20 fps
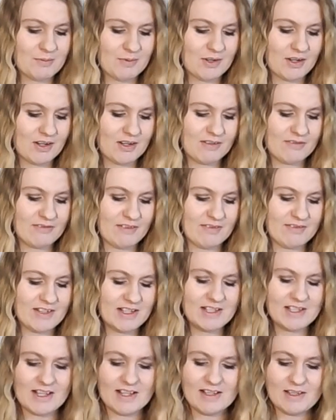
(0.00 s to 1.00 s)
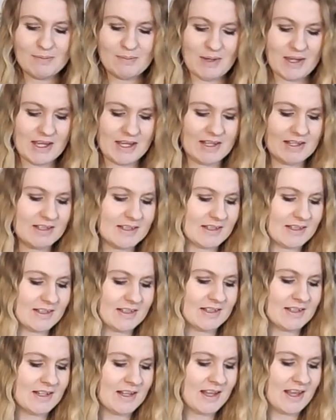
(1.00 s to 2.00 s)
were 50 cents a piece,
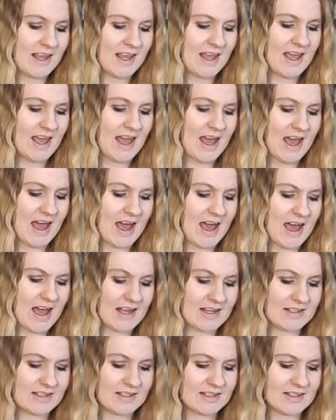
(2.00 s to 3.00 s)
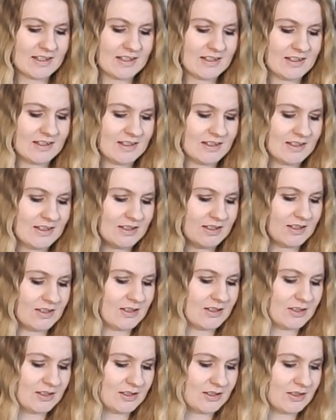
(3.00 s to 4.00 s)
at
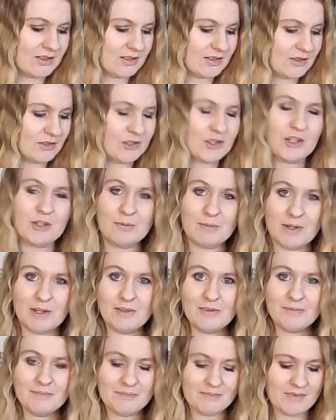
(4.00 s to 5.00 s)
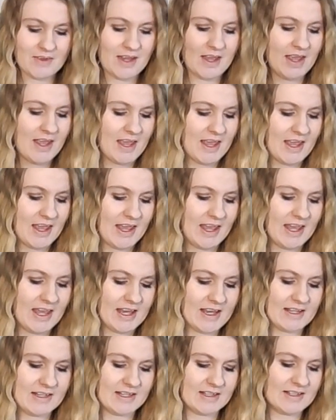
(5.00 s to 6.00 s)
Goodwill.
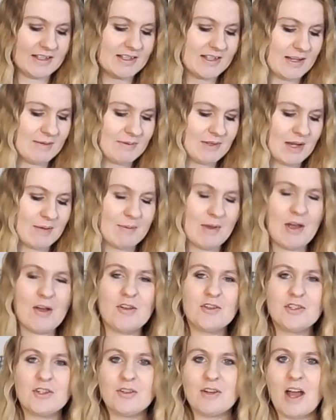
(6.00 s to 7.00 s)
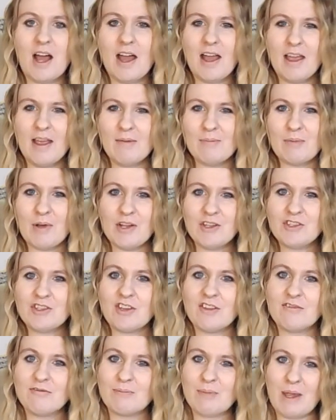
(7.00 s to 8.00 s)
And at the same time, I also got a bunch
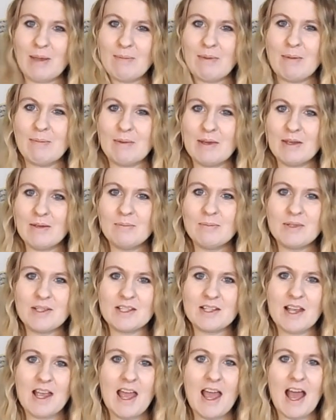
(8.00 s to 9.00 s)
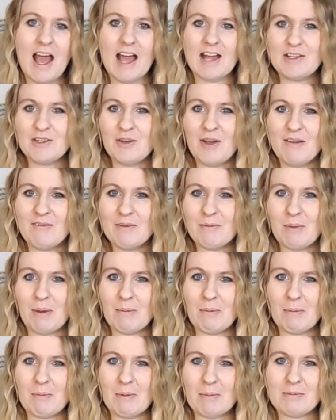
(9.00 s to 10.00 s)
of baby bibs. I don't have the
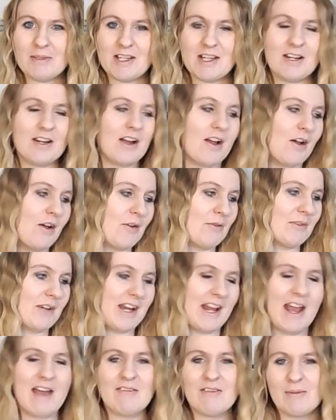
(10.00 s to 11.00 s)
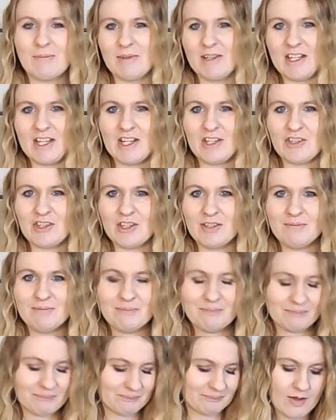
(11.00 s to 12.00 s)
baby bibs here. I already have them in the kitchen.
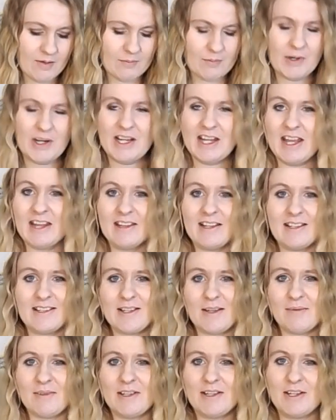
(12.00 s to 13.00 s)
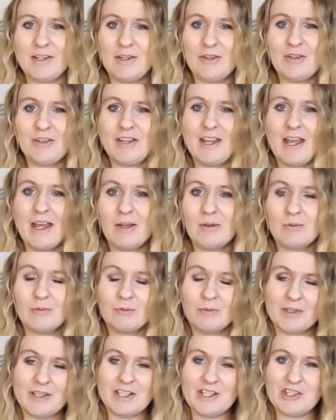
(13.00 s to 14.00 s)
But again, that's something that you can get
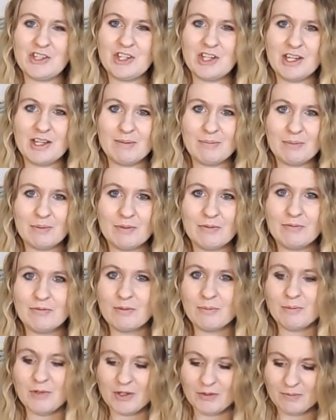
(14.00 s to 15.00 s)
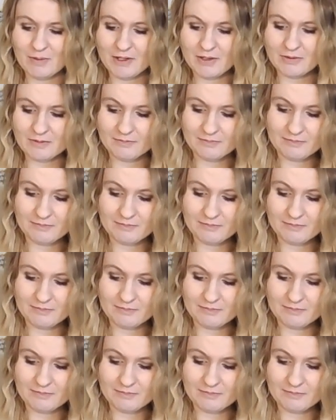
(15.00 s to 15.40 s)
really cheap from Goodwill.